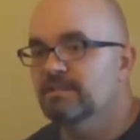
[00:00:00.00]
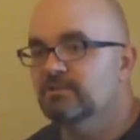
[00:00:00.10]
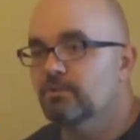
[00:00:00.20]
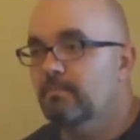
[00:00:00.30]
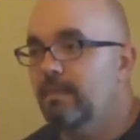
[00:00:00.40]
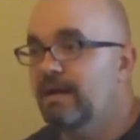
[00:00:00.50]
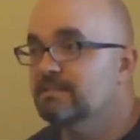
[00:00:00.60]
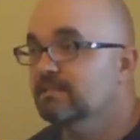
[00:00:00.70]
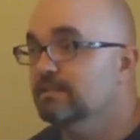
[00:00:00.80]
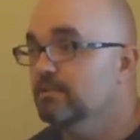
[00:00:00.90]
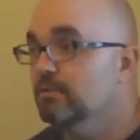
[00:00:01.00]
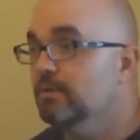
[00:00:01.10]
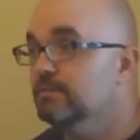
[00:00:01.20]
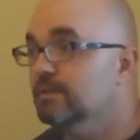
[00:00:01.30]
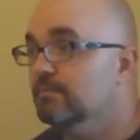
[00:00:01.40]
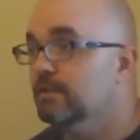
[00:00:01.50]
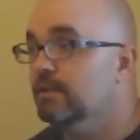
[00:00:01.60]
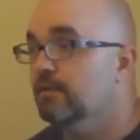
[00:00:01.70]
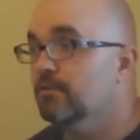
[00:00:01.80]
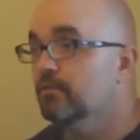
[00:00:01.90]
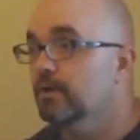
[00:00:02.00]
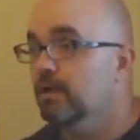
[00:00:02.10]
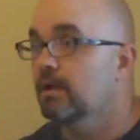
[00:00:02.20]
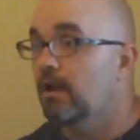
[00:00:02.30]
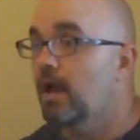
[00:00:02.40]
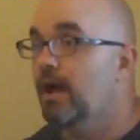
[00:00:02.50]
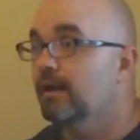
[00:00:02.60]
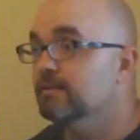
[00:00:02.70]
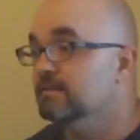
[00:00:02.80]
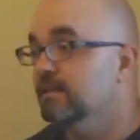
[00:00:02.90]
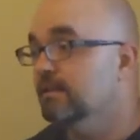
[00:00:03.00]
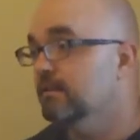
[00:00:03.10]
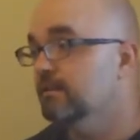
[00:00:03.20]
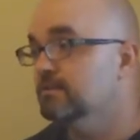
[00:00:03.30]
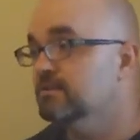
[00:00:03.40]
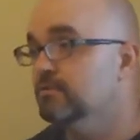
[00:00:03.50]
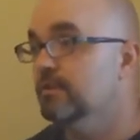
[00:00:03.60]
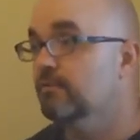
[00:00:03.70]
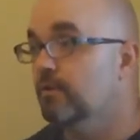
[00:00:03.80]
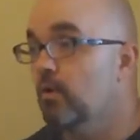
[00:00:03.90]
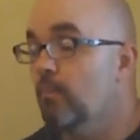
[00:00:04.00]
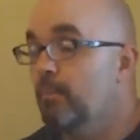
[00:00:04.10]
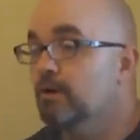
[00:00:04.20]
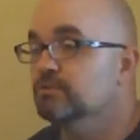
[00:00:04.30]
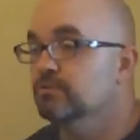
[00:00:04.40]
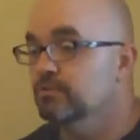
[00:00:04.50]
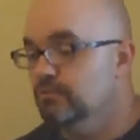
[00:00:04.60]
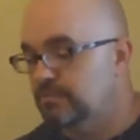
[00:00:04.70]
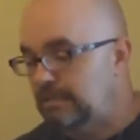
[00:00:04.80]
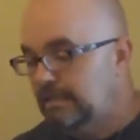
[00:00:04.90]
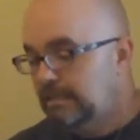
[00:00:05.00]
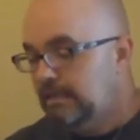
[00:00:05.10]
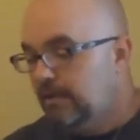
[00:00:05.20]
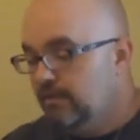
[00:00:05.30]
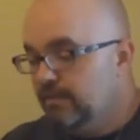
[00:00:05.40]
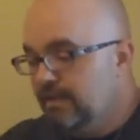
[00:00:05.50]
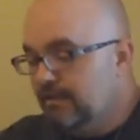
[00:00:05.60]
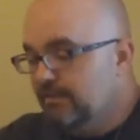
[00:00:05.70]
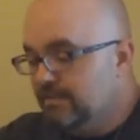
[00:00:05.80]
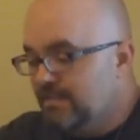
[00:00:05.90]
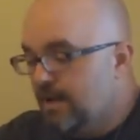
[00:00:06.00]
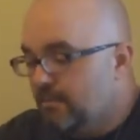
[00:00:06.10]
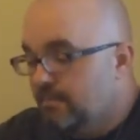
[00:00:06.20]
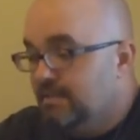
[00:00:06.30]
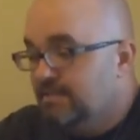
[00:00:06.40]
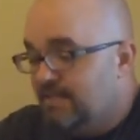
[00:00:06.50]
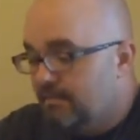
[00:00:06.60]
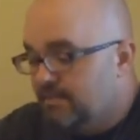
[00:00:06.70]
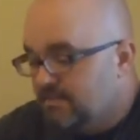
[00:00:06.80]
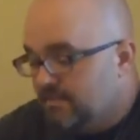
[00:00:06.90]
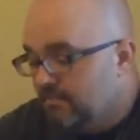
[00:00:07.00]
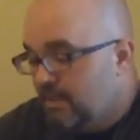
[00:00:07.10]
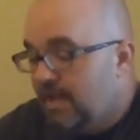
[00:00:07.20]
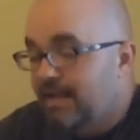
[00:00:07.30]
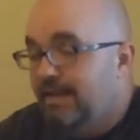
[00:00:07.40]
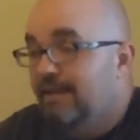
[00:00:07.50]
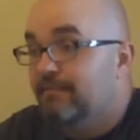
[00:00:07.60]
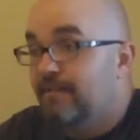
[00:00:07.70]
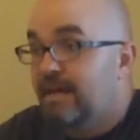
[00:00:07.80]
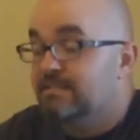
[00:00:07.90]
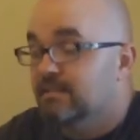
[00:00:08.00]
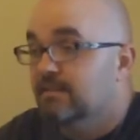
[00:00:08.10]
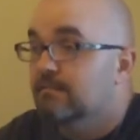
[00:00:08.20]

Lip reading: you're massively doing something that you're doing it a lot. I think they're just doing it for their own personal use. I don't think on the Sabbath doesn't imply a day of fasting.